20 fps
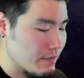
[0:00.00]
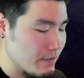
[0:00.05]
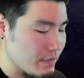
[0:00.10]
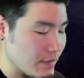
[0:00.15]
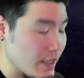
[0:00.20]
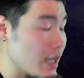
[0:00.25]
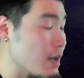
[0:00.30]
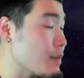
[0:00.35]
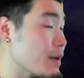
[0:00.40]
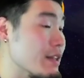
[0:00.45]

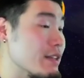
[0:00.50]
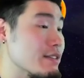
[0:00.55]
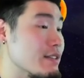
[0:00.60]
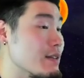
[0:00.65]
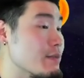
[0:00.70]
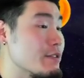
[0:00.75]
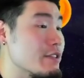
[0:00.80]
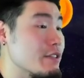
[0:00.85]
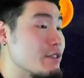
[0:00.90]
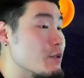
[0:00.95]
yeah, man, this
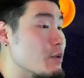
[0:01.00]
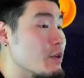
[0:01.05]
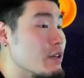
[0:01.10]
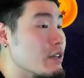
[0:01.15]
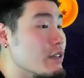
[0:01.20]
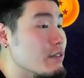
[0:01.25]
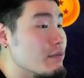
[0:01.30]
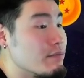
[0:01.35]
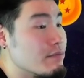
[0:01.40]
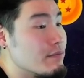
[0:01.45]
team's just too
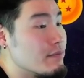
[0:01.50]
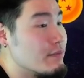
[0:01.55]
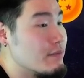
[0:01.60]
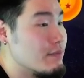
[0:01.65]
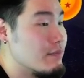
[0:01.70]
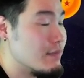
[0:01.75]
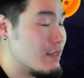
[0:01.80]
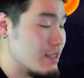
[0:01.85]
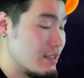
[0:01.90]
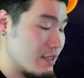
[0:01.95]
good.
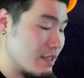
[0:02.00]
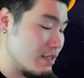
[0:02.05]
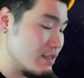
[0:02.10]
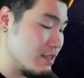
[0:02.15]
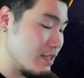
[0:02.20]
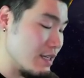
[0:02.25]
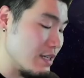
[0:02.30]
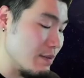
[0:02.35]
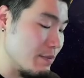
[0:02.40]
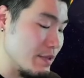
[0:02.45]
This this
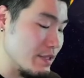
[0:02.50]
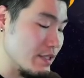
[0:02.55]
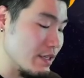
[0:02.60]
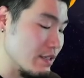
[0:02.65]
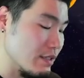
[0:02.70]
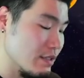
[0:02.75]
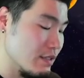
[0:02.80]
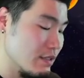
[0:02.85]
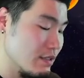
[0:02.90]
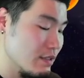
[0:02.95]
team is
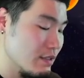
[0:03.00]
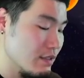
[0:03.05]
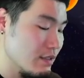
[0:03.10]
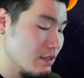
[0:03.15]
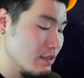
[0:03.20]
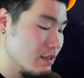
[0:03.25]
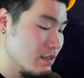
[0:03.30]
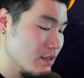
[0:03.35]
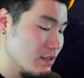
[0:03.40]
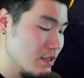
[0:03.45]
just
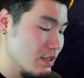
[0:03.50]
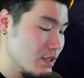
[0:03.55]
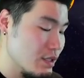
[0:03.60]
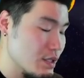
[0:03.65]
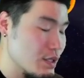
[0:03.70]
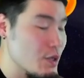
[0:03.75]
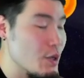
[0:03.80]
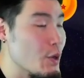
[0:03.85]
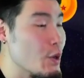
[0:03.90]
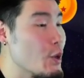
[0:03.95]

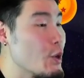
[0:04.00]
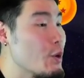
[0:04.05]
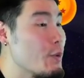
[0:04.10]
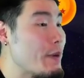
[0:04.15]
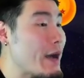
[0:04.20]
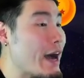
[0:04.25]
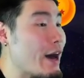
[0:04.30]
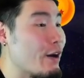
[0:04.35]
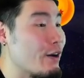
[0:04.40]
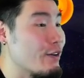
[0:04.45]
too
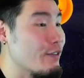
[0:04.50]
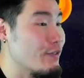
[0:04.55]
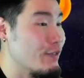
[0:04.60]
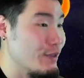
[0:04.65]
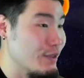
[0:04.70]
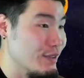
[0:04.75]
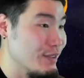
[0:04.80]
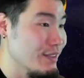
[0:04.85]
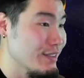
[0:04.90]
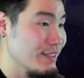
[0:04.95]

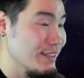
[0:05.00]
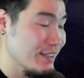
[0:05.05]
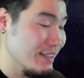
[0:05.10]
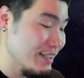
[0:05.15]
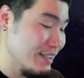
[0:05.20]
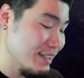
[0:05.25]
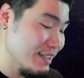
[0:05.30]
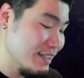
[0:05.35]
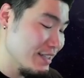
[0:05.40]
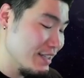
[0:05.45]
powerful
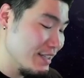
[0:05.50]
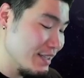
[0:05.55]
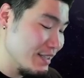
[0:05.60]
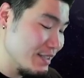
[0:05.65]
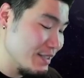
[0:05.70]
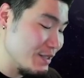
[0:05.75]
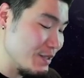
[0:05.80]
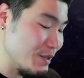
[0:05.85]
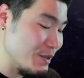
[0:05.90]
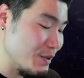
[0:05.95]

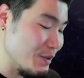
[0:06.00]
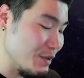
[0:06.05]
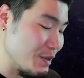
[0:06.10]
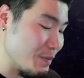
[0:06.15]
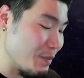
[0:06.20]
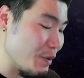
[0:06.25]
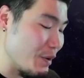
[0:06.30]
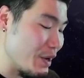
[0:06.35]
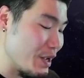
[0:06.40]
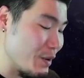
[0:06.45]
to the
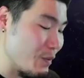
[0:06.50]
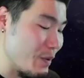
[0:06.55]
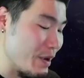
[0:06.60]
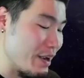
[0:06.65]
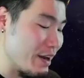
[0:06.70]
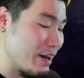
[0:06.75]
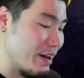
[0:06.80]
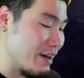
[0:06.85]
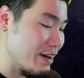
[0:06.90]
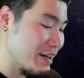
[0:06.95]
point
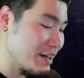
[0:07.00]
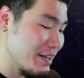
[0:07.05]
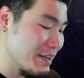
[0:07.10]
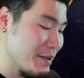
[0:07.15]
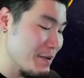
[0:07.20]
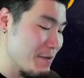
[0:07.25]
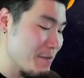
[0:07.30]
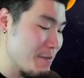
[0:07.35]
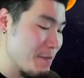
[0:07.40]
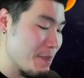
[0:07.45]
where
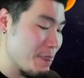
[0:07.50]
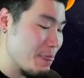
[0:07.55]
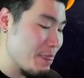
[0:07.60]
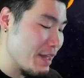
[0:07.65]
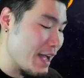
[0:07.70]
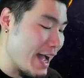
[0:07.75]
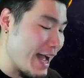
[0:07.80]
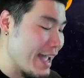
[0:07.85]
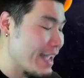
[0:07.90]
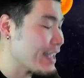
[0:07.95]

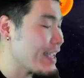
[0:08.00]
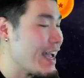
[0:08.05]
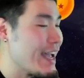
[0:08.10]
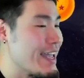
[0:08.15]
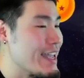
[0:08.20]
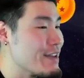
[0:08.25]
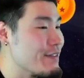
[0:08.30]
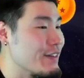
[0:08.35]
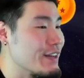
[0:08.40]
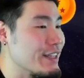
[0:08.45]
I can't
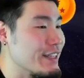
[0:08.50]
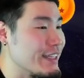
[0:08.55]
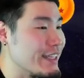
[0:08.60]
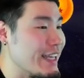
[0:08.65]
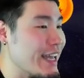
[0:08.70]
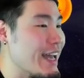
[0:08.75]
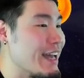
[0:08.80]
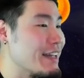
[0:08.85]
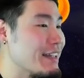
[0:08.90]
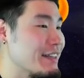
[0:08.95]
even
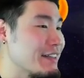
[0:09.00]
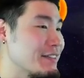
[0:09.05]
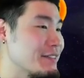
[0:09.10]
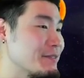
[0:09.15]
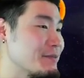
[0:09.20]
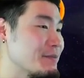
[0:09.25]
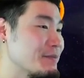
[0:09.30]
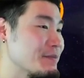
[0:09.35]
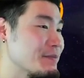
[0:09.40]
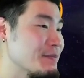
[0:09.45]
get
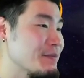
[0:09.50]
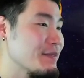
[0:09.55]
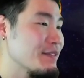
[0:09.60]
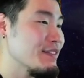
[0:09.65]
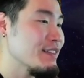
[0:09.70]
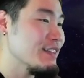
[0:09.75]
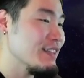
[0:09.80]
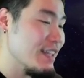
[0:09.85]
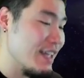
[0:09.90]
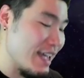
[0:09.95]

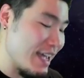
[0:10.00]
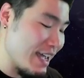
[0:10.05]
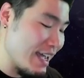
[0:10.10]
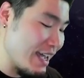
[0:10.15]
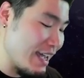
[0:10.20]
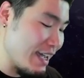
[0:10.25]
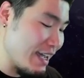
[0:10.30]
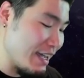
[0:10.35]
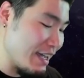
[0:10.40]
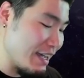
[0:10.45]

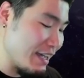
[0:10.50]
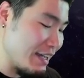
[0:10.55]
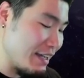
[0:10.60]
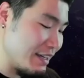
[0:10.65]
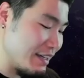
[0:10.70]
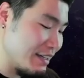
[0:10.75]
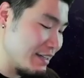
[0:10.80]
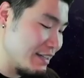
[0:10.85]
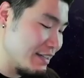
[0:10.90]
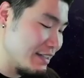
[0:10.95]
a
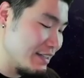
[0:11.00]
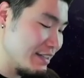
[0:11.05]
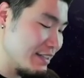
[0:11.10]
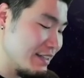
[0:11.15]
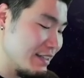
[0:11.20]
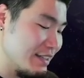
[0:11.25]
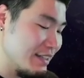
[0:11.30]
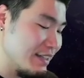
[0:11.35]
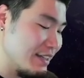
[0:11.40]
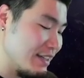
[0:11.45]

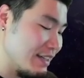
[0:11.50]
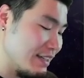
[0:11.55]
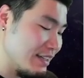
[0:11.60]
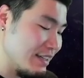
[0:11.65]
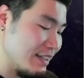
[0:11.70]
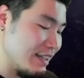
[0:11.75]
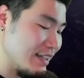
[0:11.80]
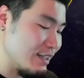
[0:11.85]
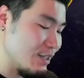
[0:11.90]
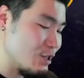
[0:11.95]

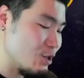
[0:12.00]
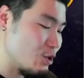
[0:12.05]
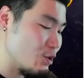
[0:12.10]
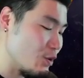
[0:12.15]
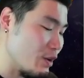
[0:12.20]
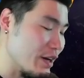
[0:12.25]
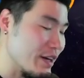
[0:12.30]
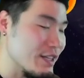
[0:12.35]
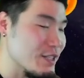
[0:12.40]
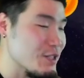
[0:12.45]
Trunks